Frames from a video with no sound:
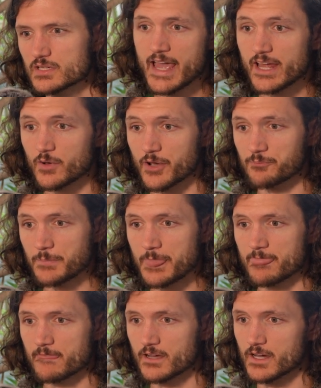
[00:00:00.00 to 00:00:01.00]
Anyway,
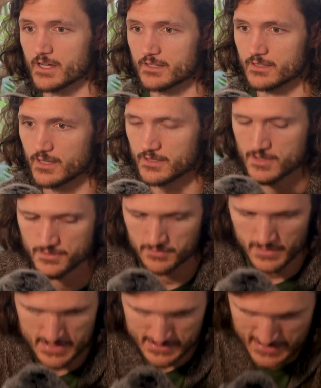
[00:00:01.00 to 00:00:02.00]
another
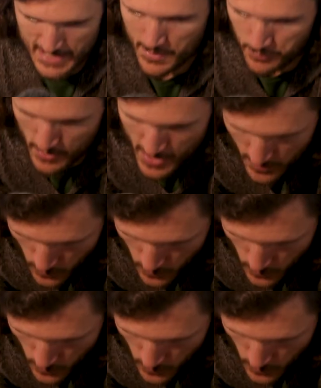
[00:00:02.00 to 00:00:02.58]
lens that I brought